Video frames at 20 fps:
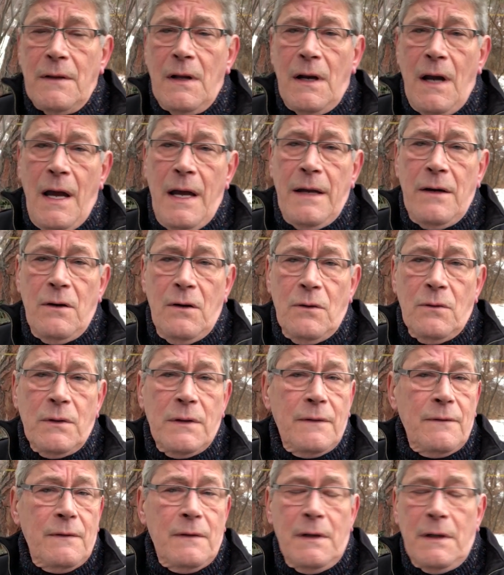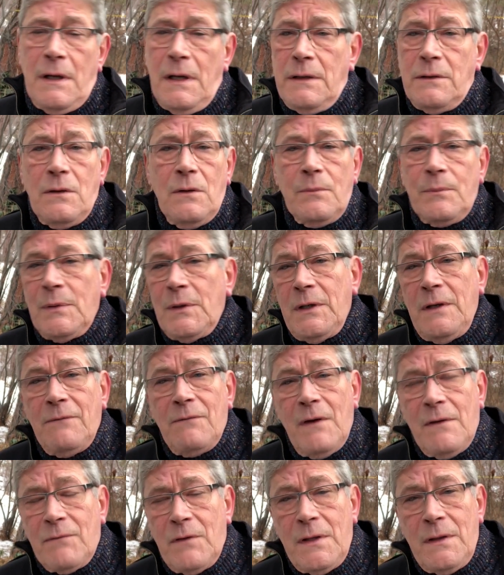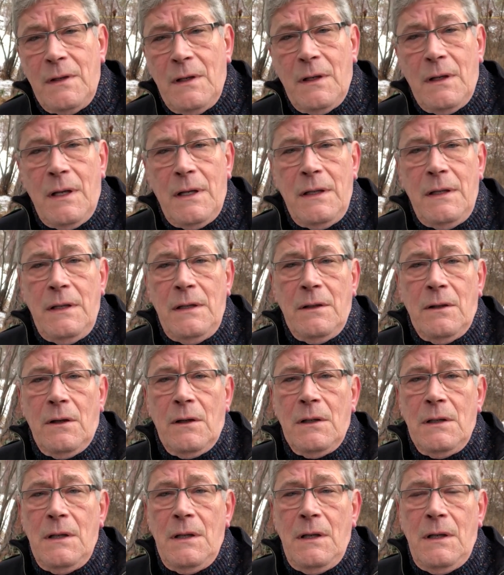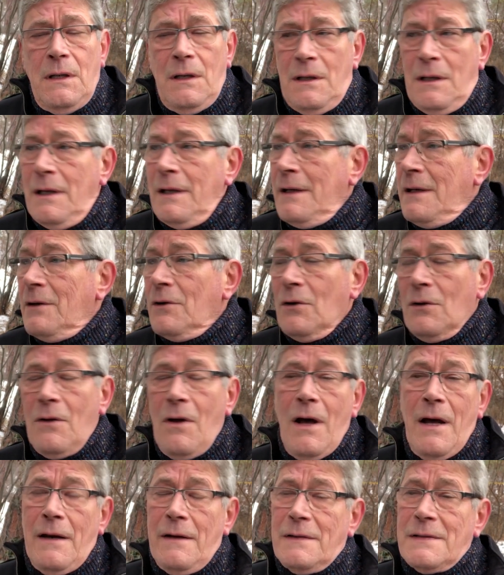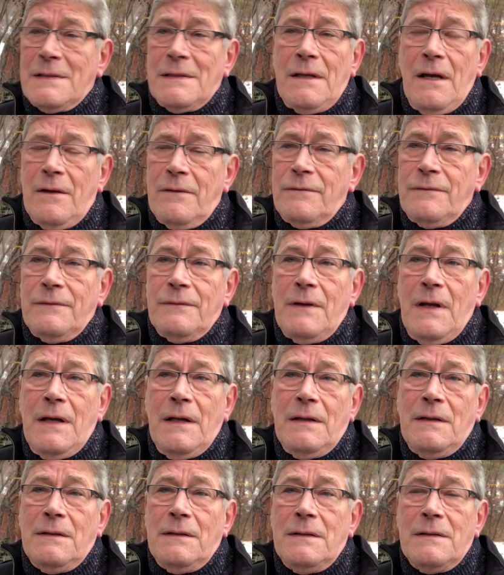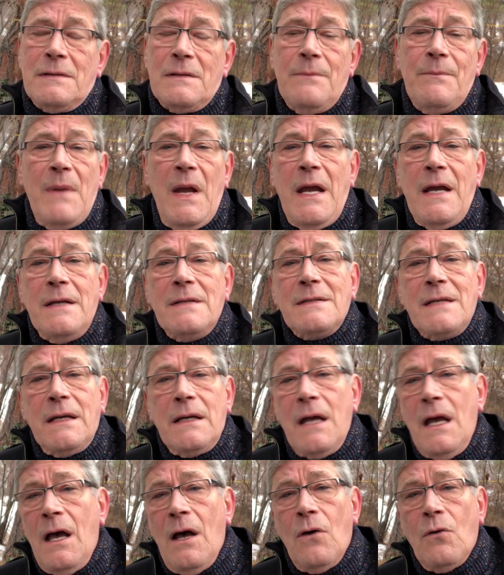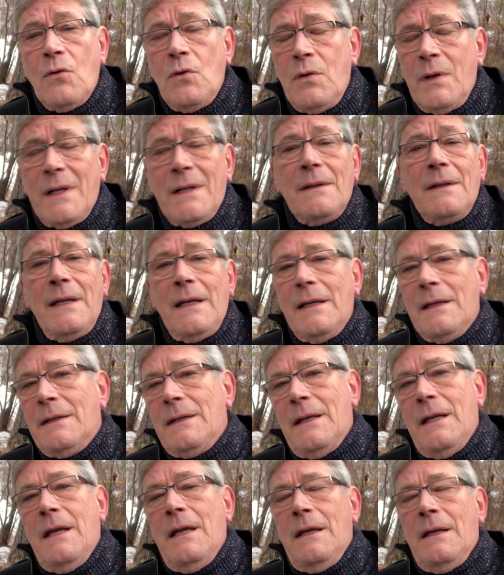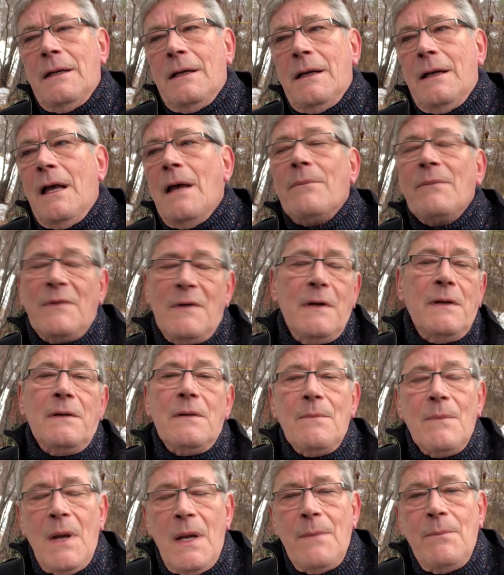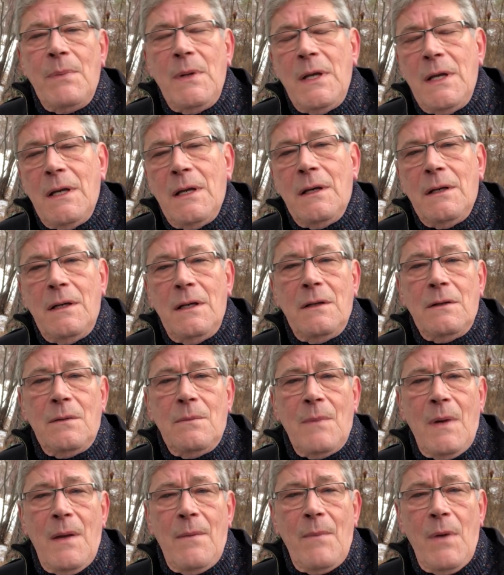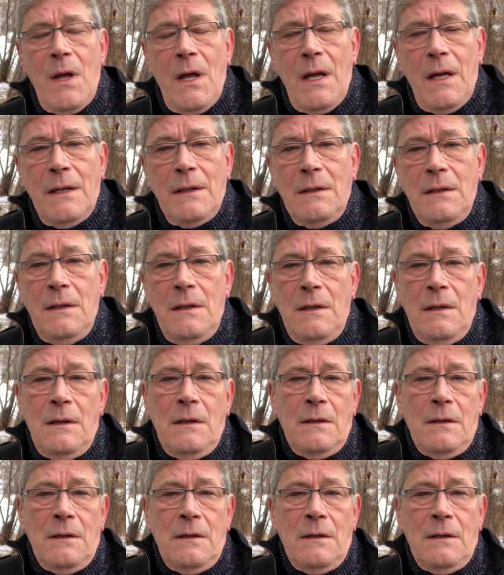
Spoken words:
thing that I know is that I don't believe everything I hear. I hear a lot of stuff, and it's amazing how quickly it comes into my being and into my mind.